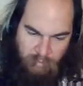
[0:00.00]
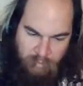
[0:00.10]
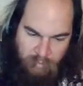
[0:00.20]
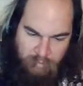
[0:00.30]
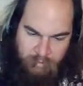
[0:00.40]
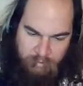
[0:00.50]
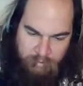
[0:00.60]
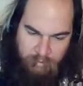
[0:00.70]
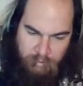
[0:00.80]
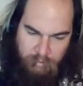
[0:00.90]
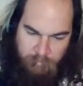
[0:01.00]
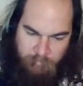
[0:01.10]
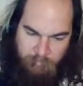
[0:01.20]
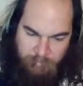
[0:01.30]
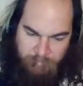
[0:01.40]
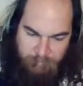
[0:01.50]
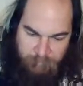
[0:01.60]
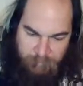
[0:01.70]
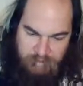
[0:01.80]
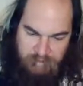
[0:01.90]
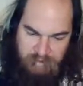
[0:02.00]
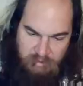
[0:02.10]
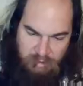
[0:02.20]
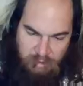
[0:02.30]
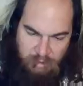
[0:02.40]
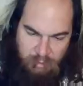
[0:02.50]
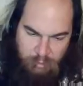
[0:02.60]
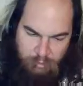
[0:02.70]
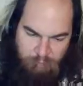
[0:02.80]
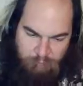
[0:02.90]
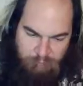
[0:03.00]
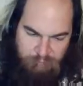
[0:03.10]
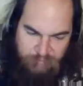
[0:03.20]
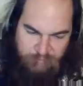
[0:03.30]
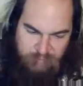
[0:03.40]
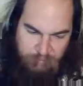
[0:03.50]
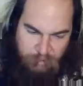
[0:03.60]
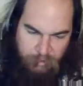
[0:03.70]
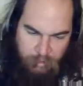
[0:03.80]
and that in faithfulness you have afflicted me.